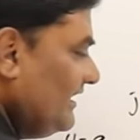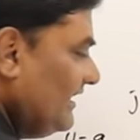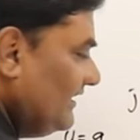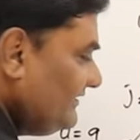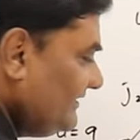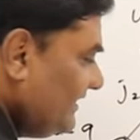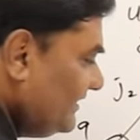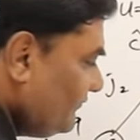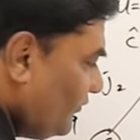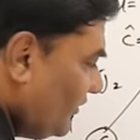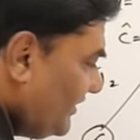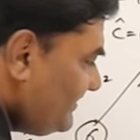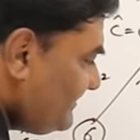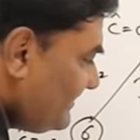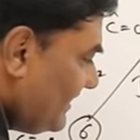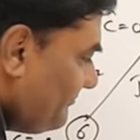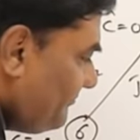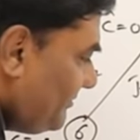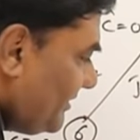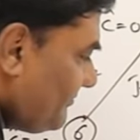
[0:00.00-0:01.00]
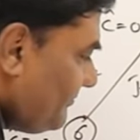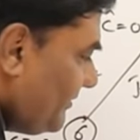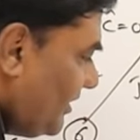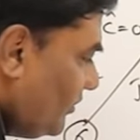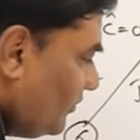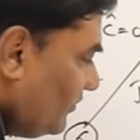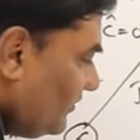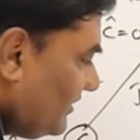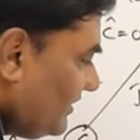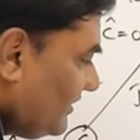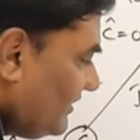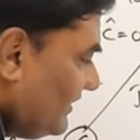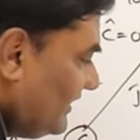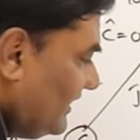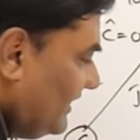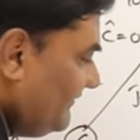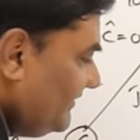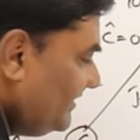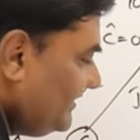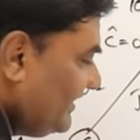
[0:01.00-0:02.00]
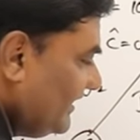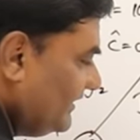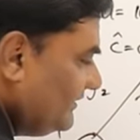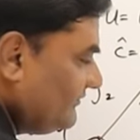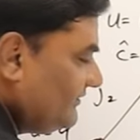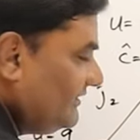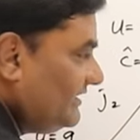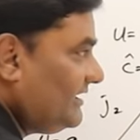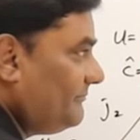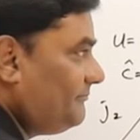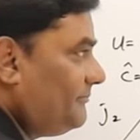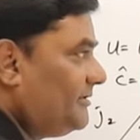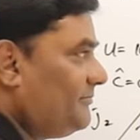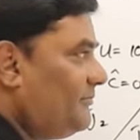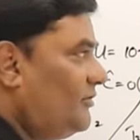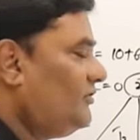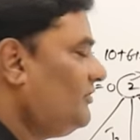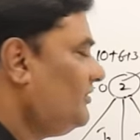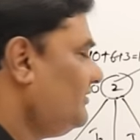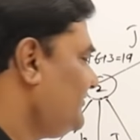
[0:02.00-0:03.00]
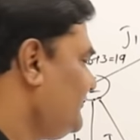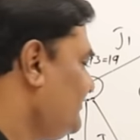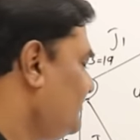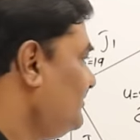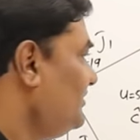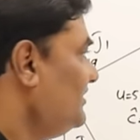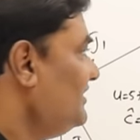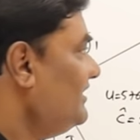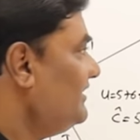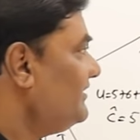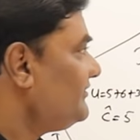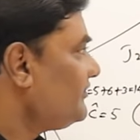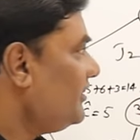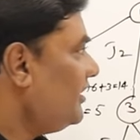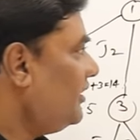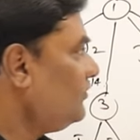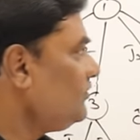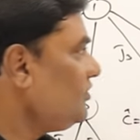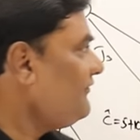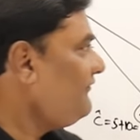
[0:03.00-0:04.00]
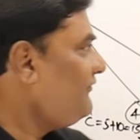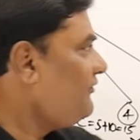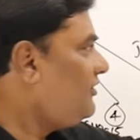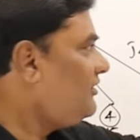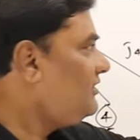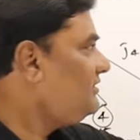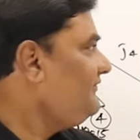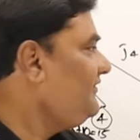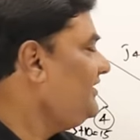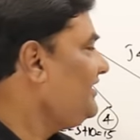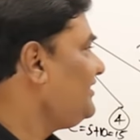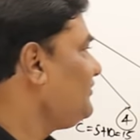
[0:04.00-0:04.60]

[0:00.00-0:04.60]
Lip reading: Then what is upper bound? I will calculate upper bound also. So out of all we are